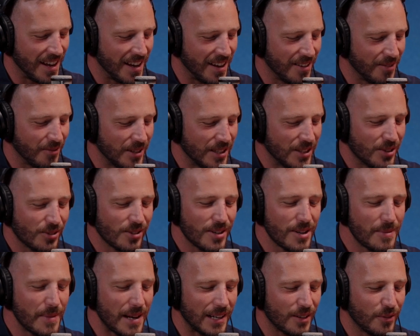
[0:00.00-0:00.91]
we're
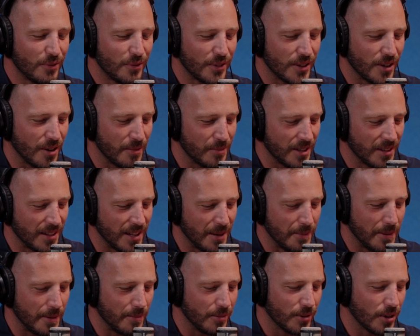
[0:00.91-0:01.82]
talking about a little phenomenon
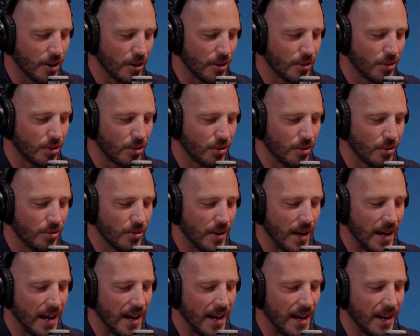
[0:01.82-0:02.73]
that people go through
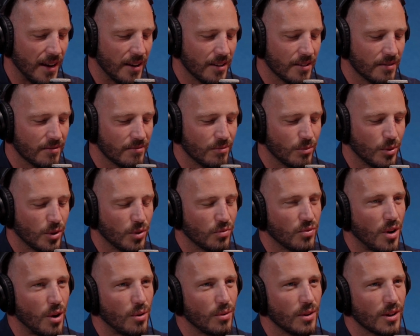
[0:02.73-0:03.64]
with
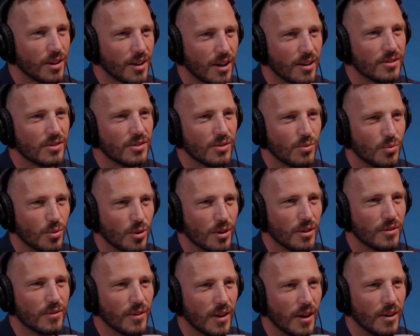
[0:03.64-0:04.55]
roller coaster
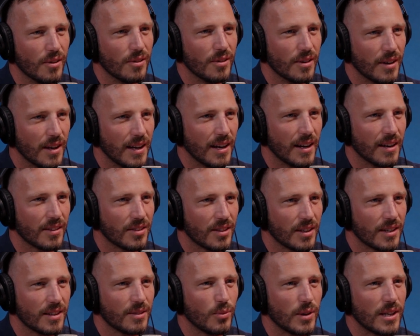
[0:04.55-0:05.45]
workflow. And I
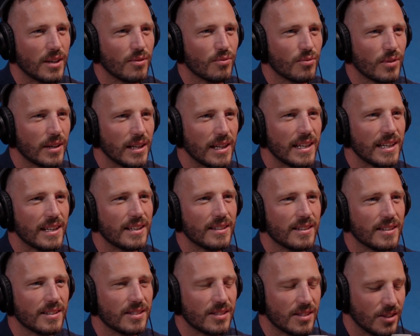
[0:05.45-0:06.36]
think we can really get
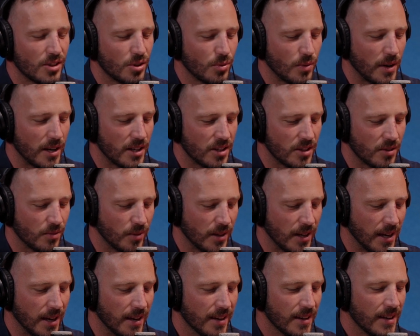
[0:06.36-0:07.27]
in this situation
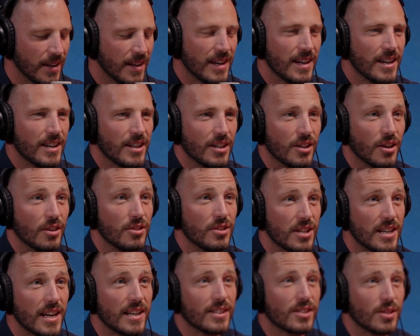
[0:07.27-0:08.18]
where,
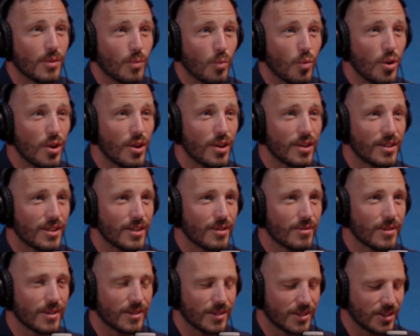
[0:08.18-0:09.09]
you get some work,
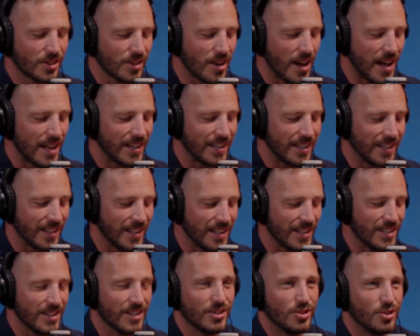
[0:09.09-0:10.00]
you're real excited, and
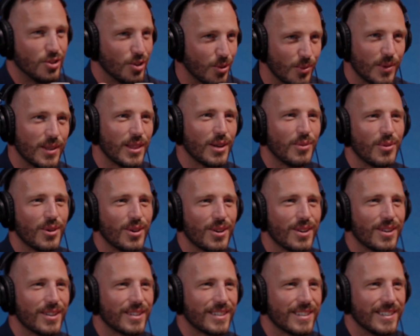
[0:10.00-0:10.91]
then you're doing the
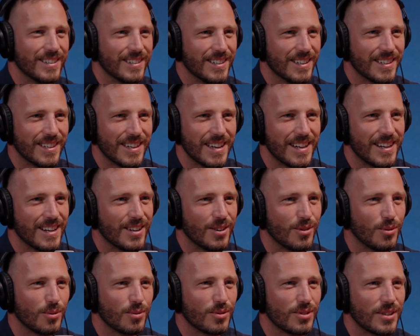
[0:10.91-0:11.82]
work and you're getting it
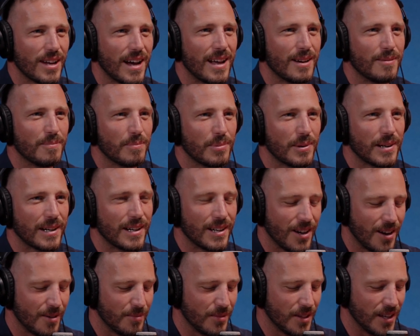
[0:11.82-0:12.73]
all done, bringing
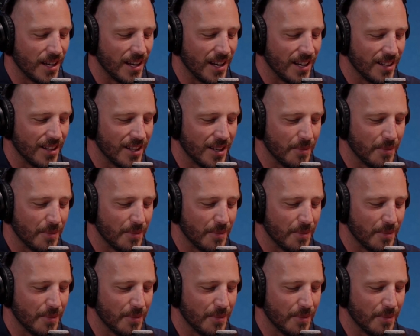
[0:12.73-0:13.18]
home the